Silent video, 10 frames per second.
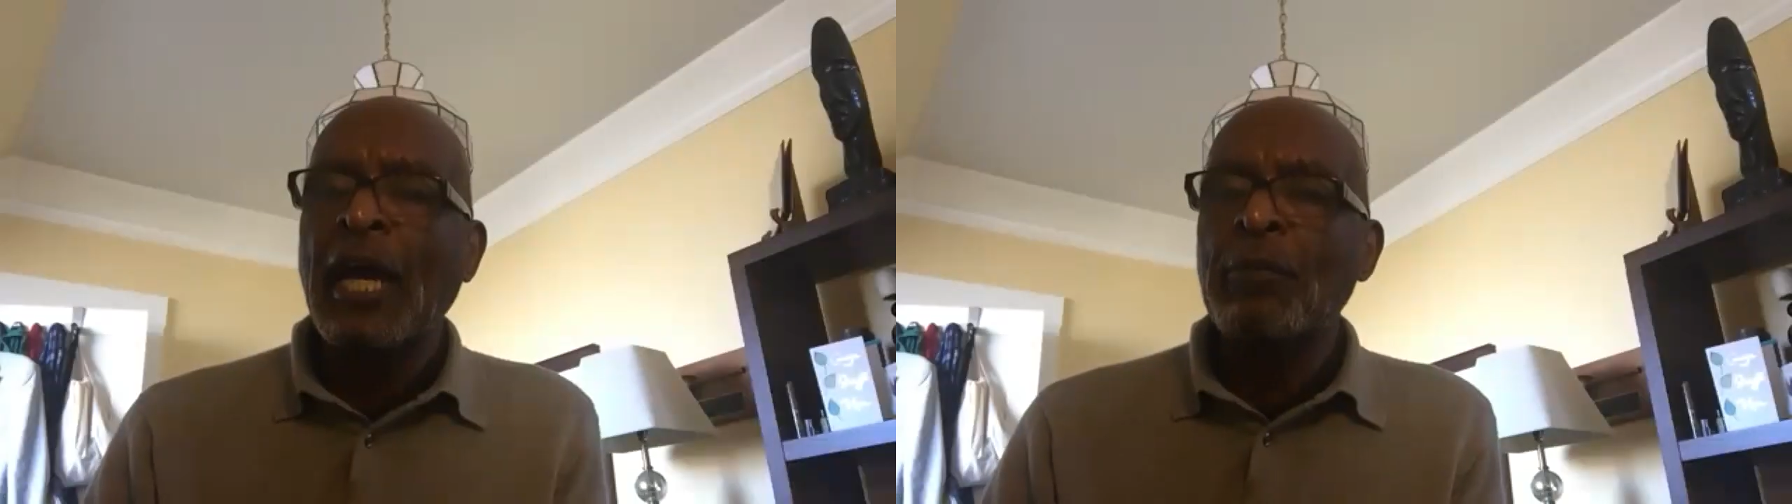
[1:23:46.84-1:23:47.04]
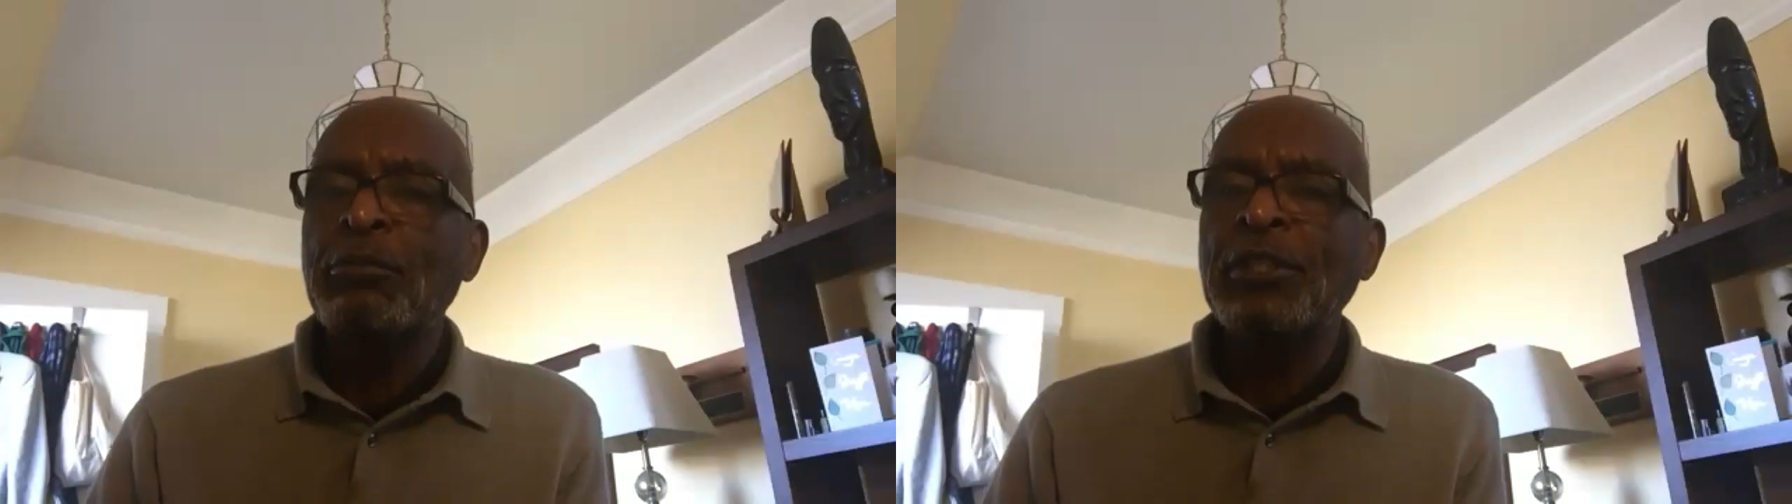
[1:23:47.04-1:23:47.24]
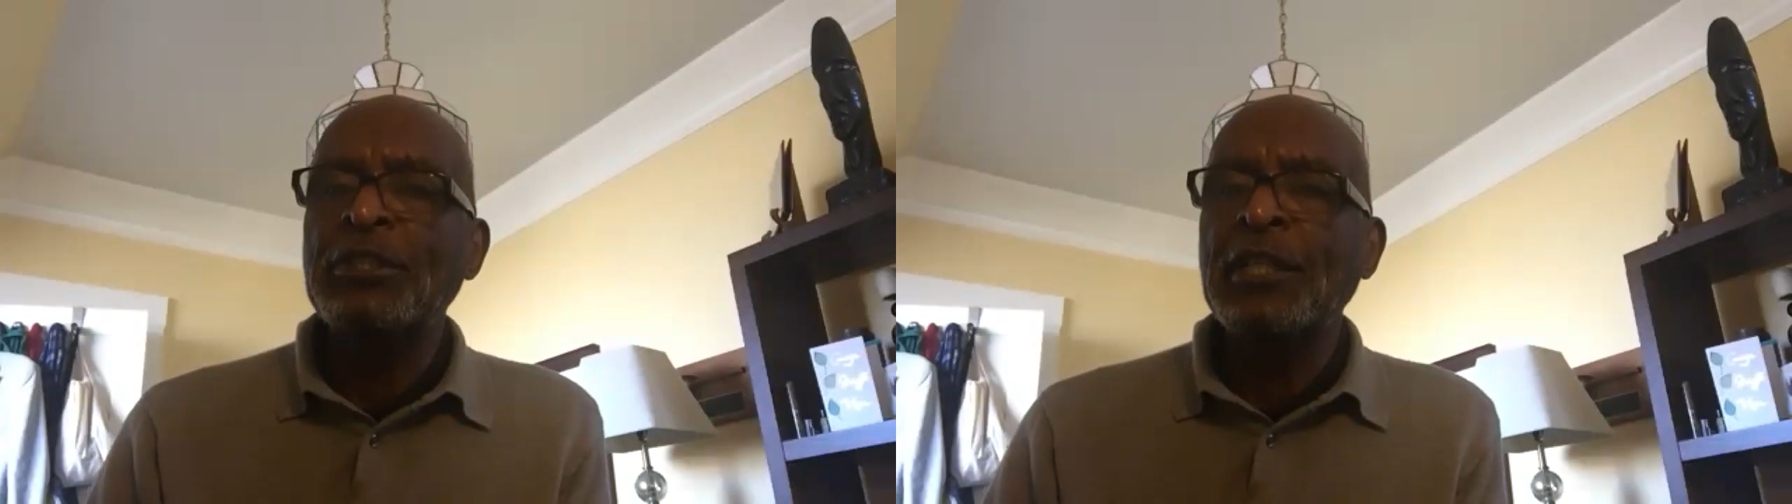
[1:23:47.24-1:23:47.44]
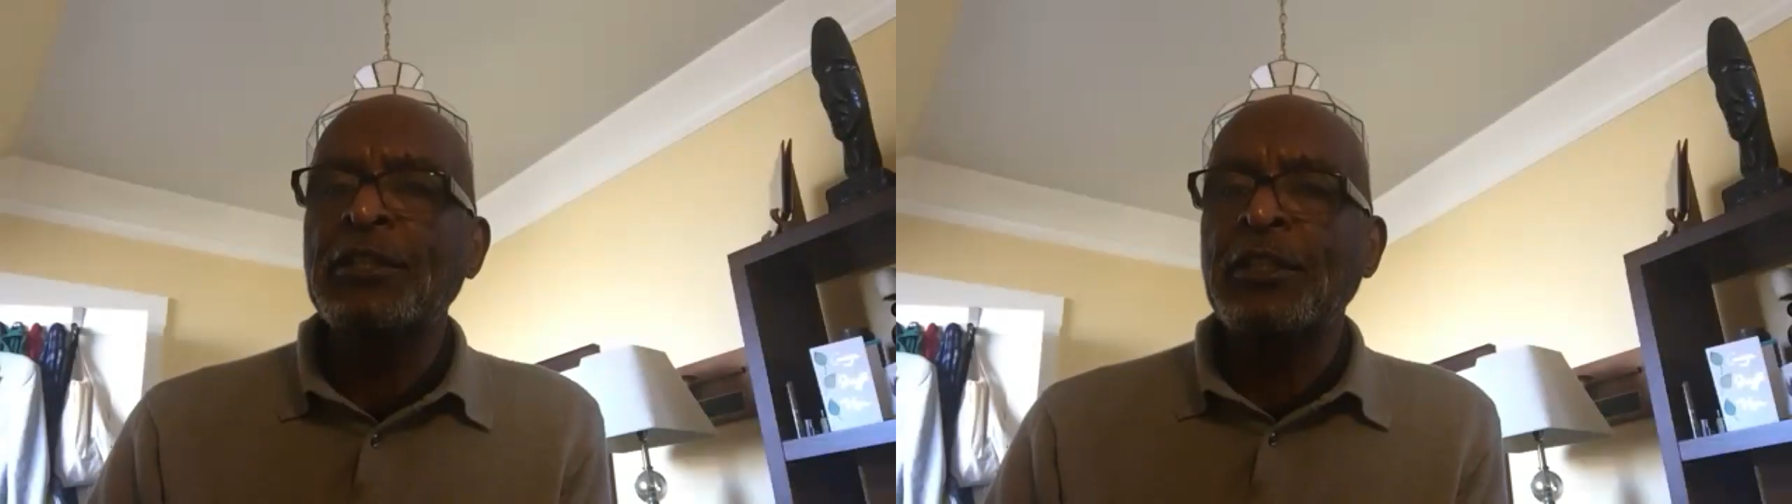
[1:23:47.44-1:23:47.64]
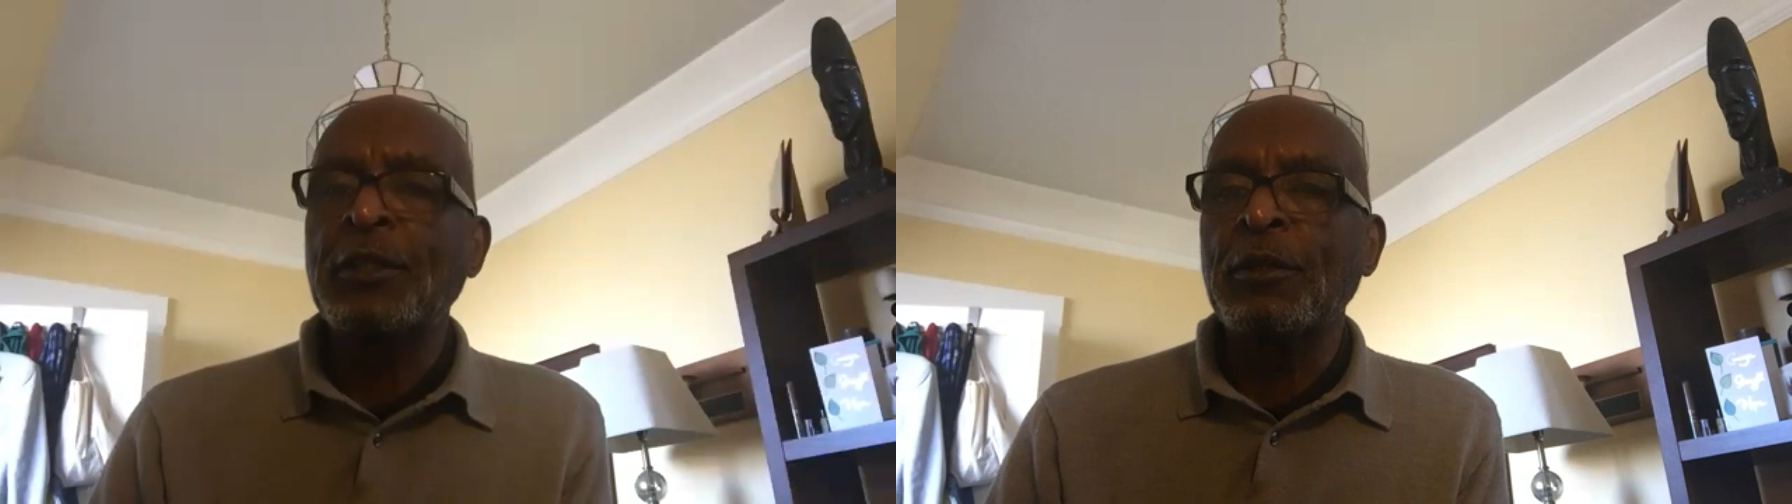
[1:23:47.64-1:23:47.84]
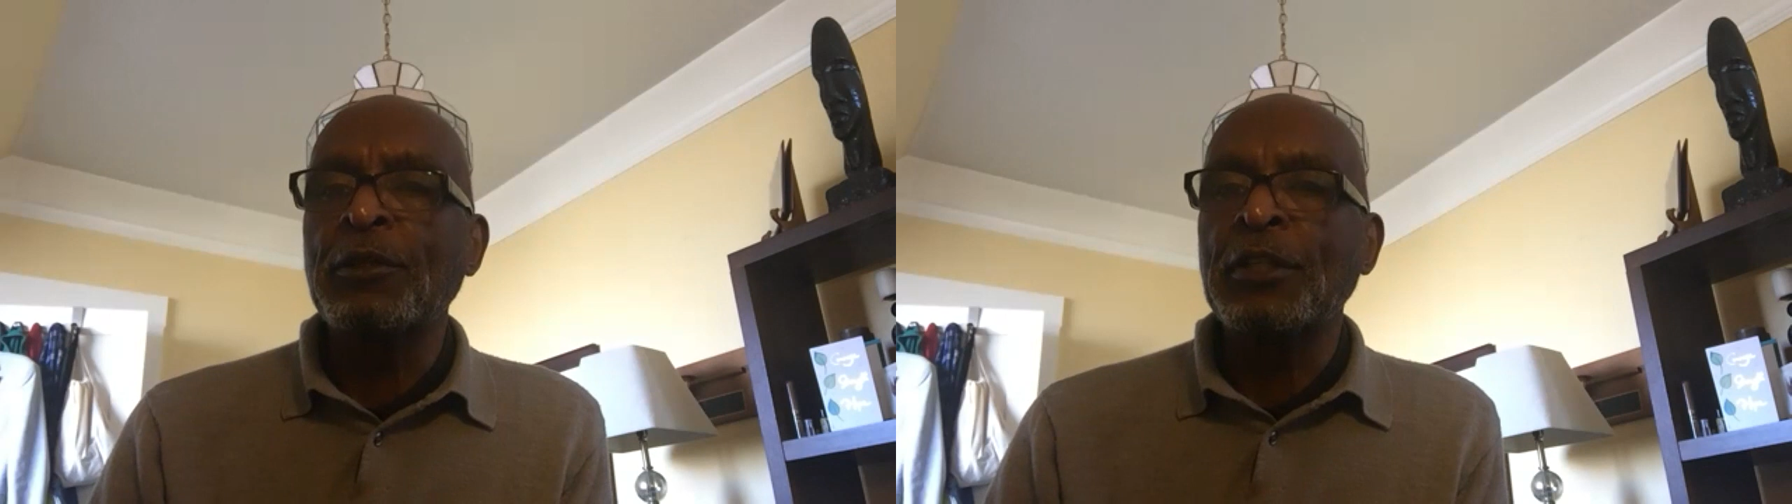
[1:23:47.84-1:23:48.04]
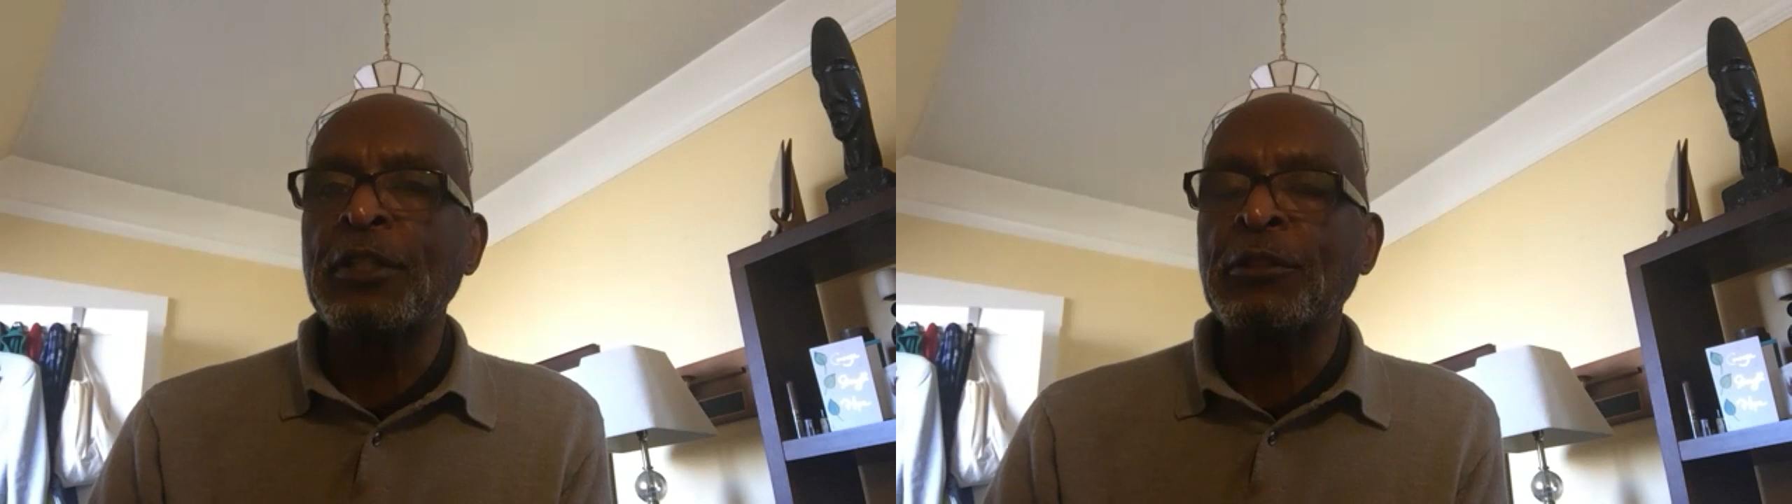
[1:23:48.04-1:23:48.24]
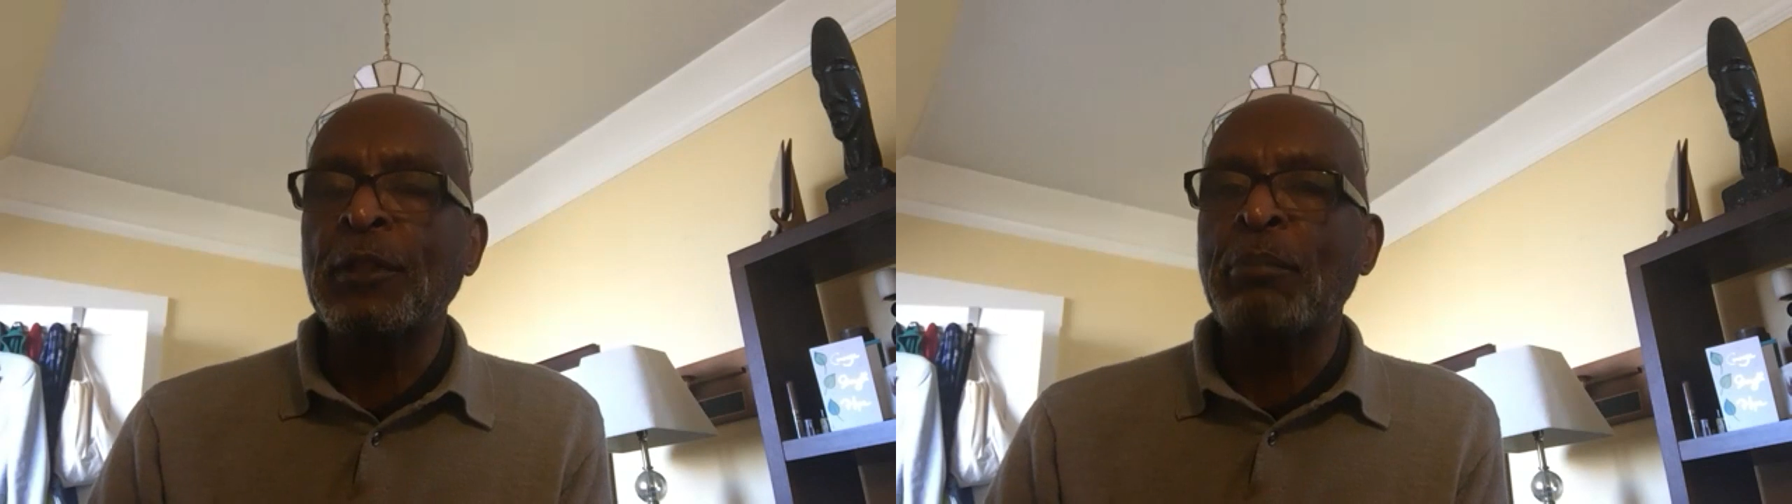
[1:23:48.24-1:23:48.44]
I appreciate
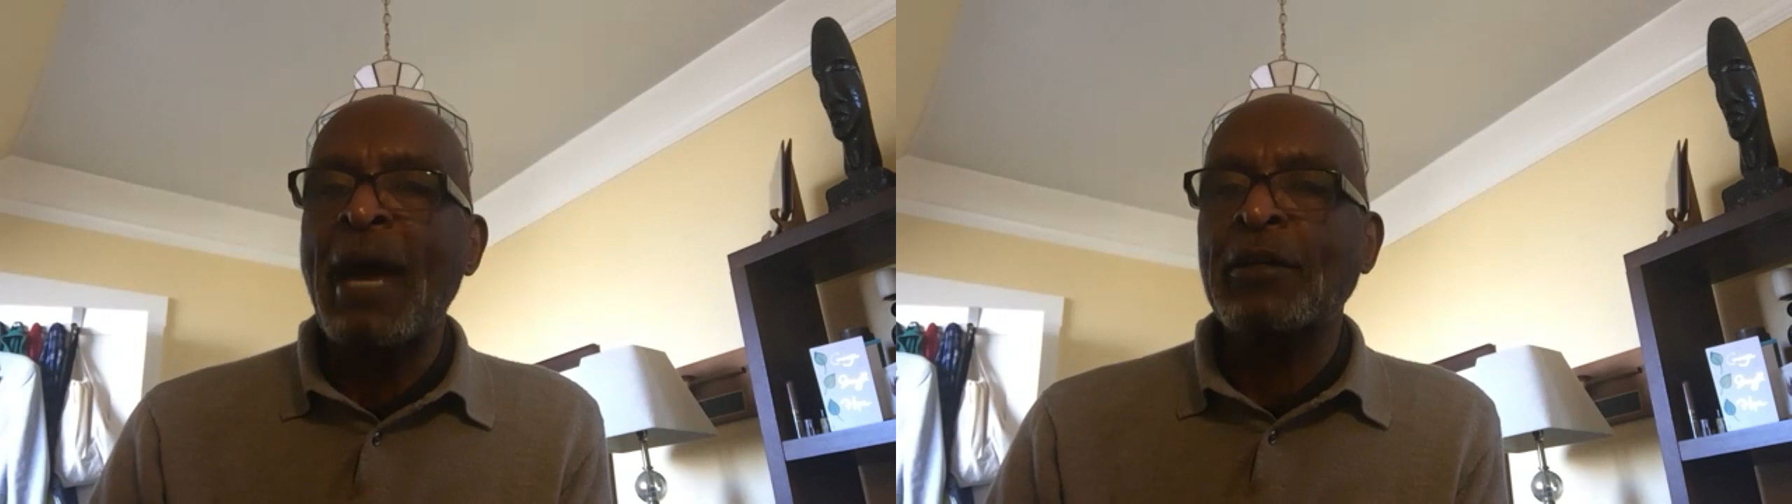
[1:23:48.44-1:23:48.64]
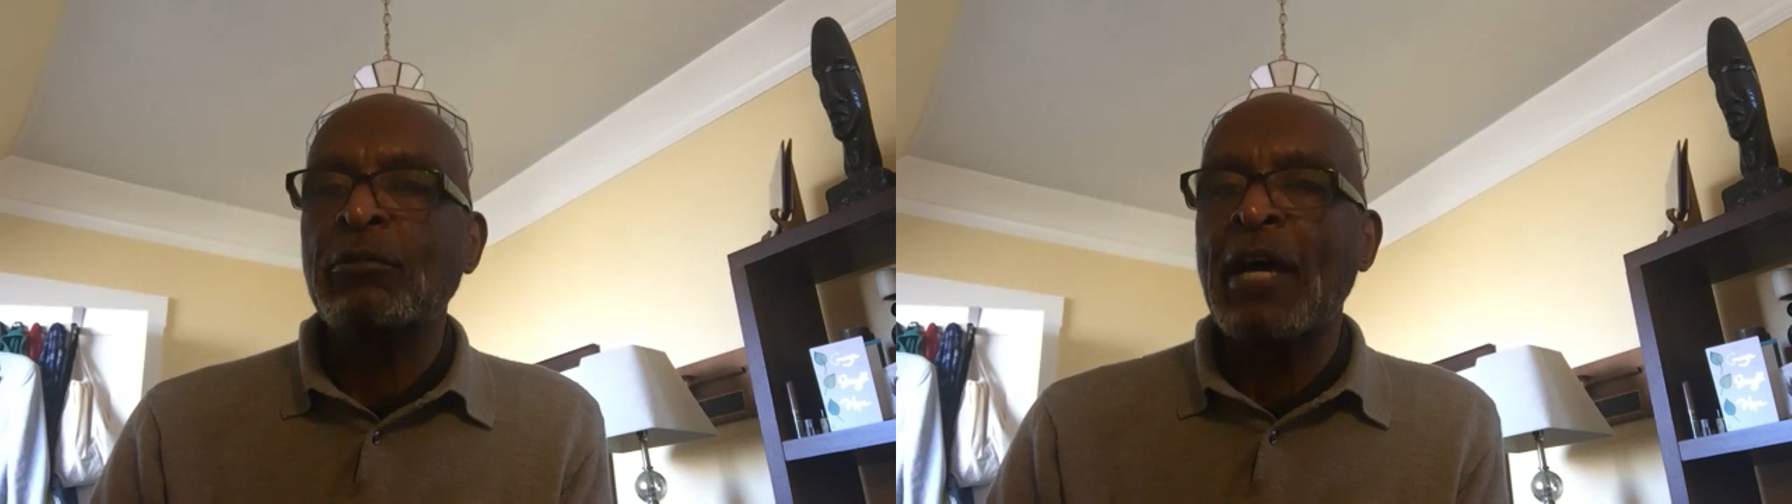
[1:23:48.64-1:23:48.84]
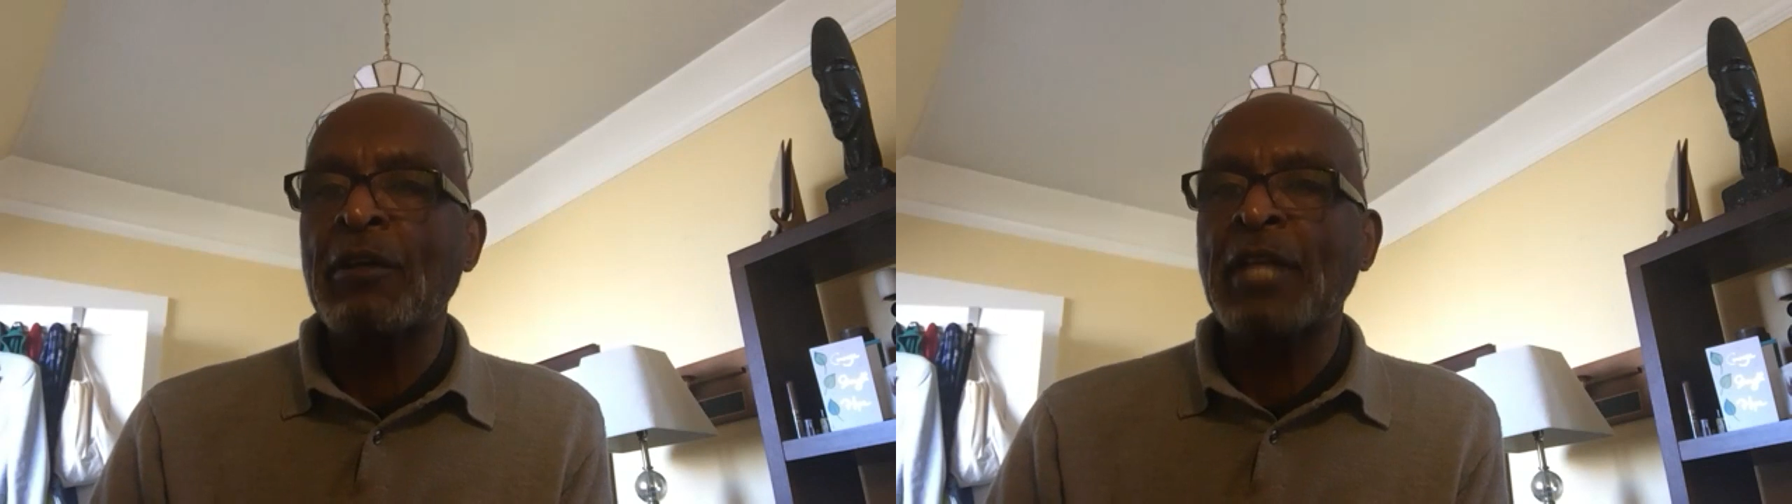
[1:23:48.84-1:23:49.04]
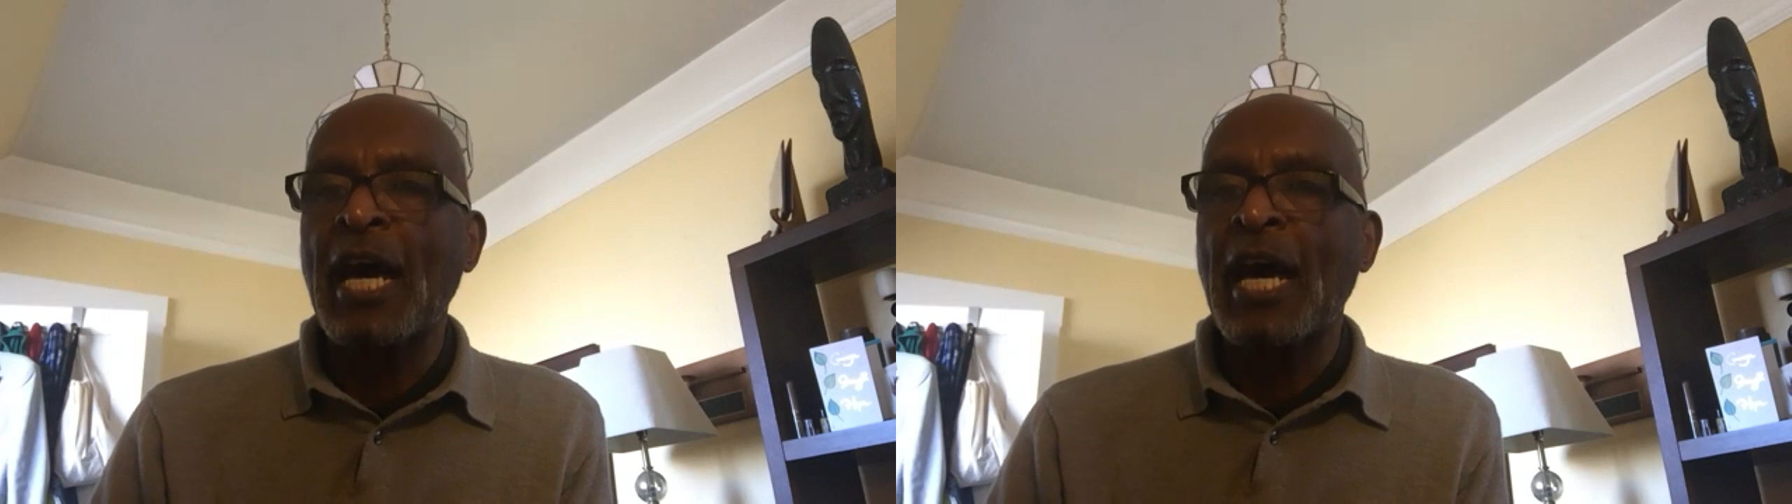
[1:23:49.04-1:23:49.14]
the background